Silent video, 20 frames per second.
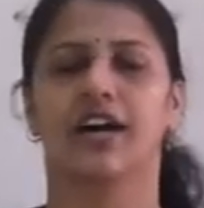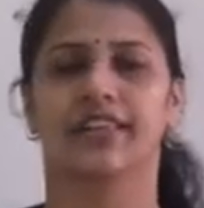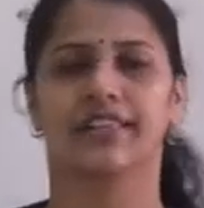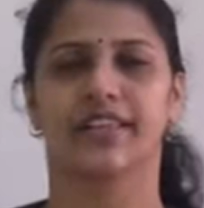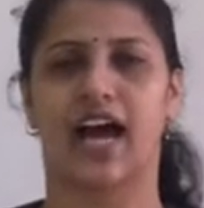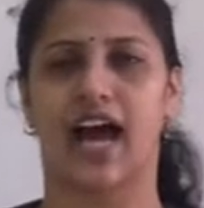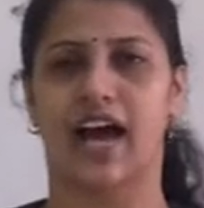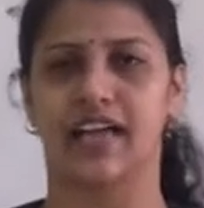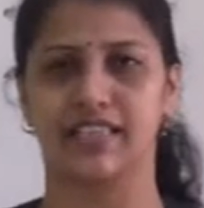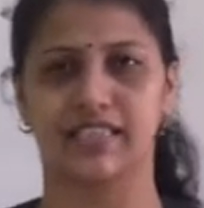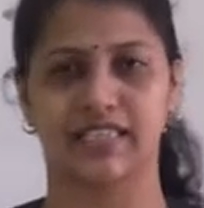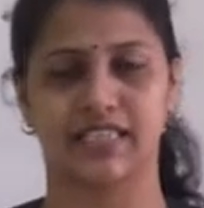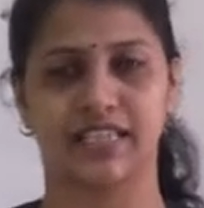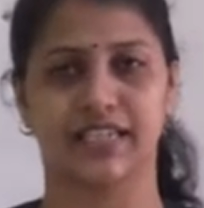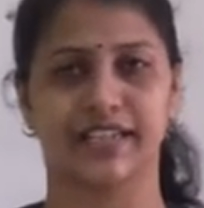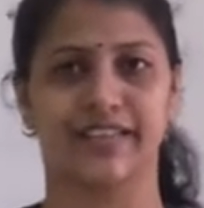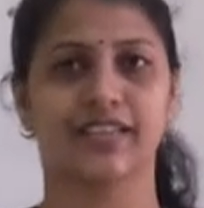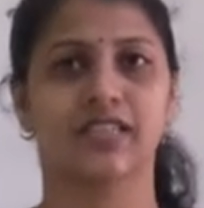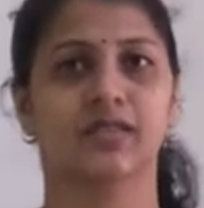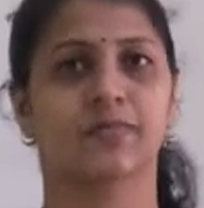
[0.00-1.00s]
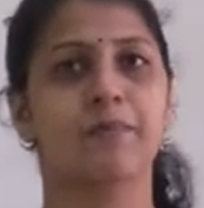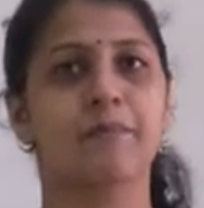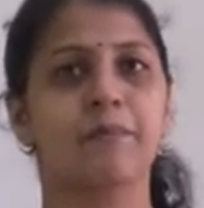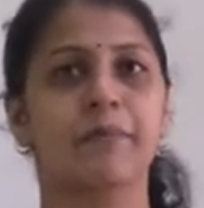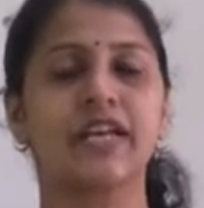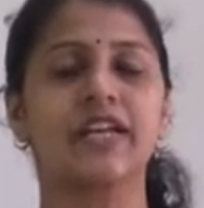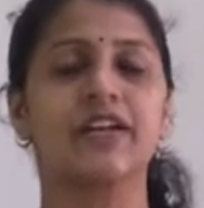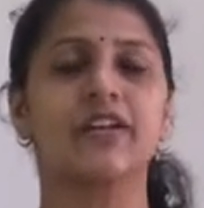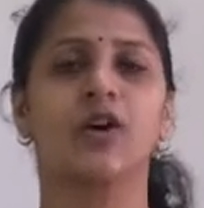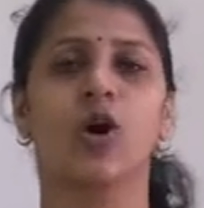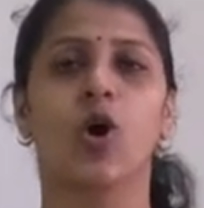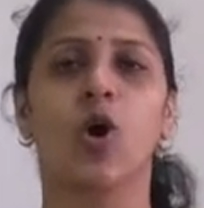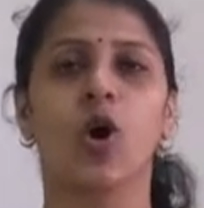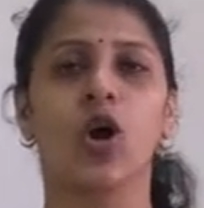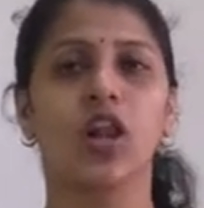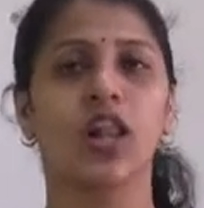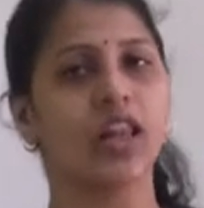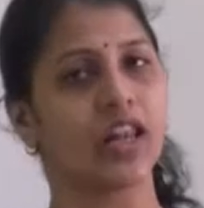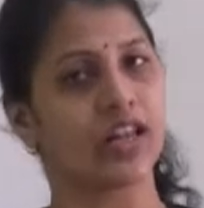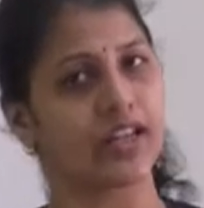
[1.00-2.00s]
The answer is
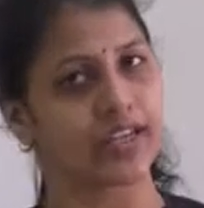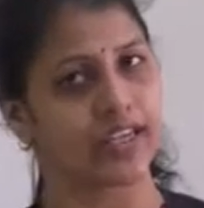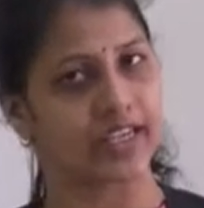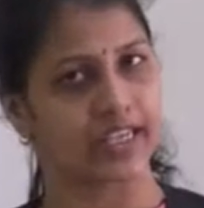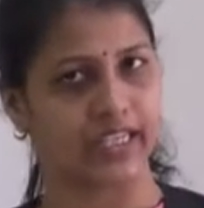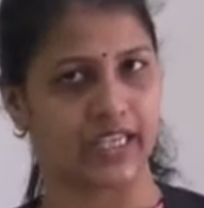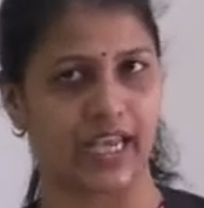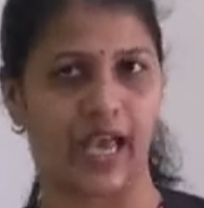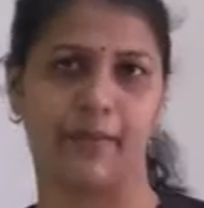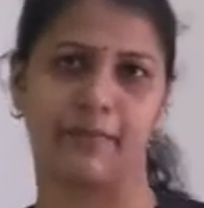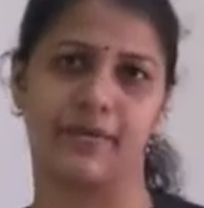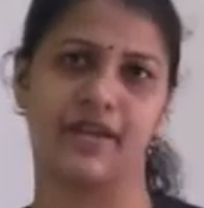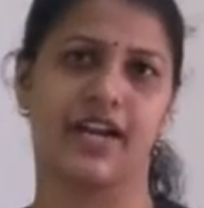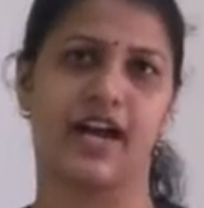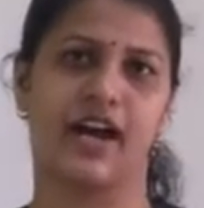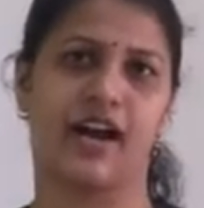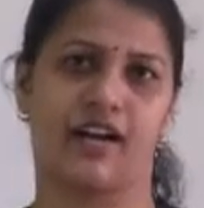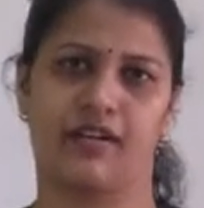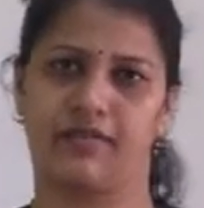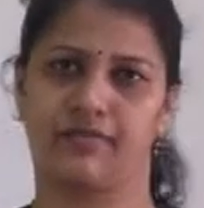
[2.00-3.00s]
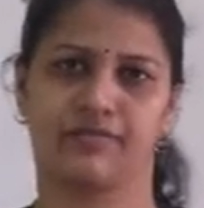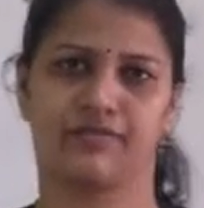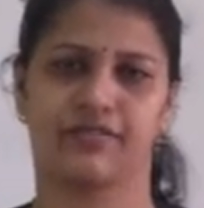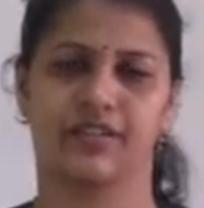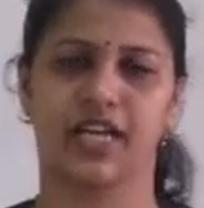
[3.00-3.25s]
pinhole camera.